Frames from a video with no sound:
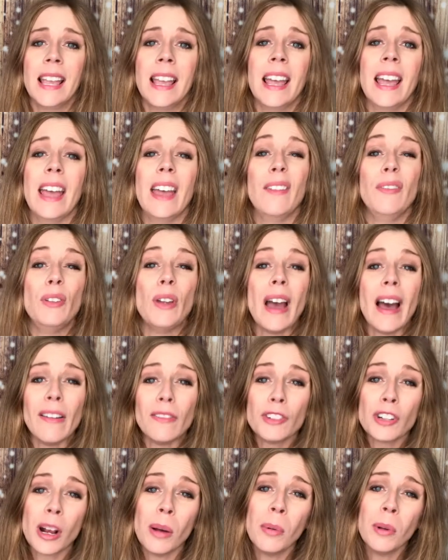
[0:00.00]
If you have
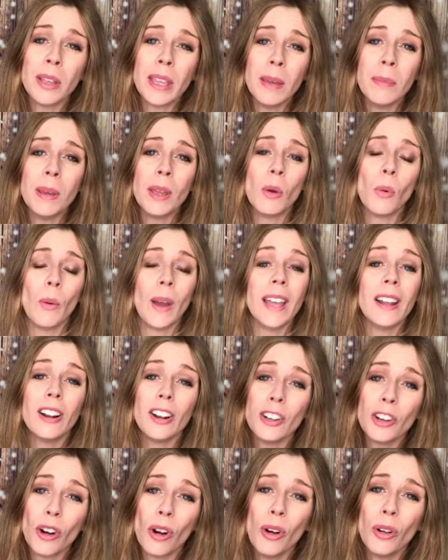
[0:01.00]
trouble keeping weight on
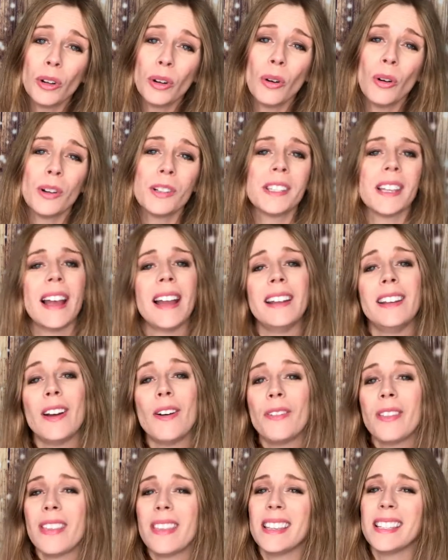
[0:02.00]
your older horse, I know
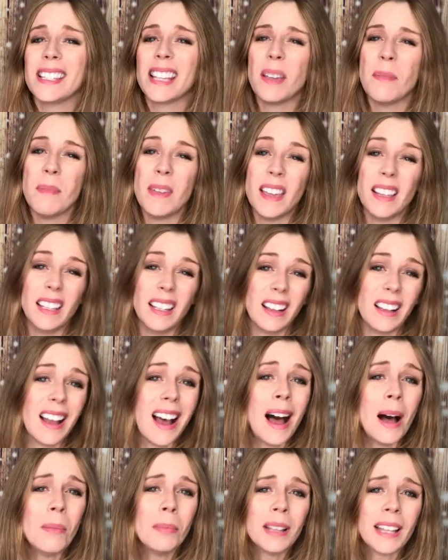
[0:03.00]
that this can be a little
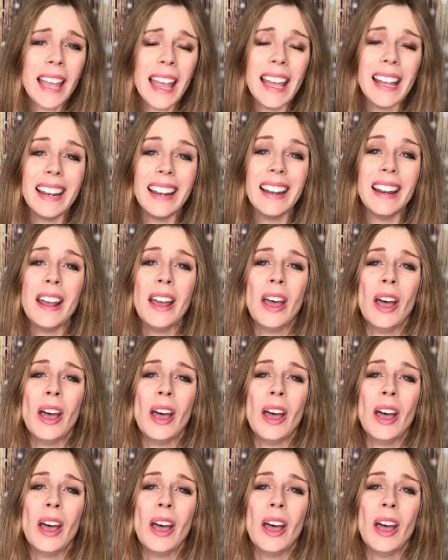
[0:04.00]
complicated